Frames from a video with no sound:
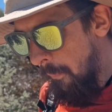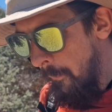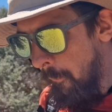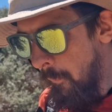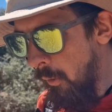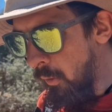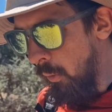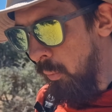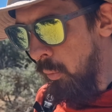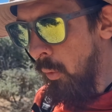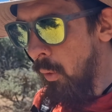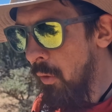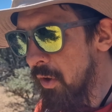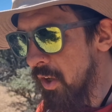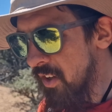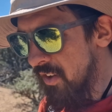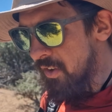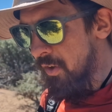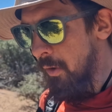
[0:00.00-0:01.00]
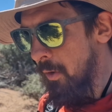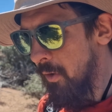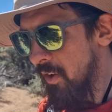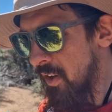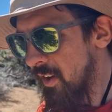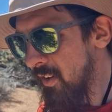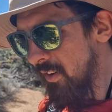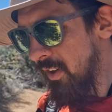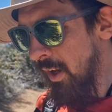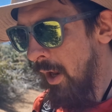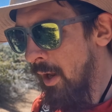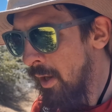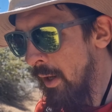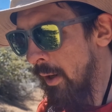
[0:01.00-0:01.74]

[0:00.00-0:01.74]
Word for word: more water sources.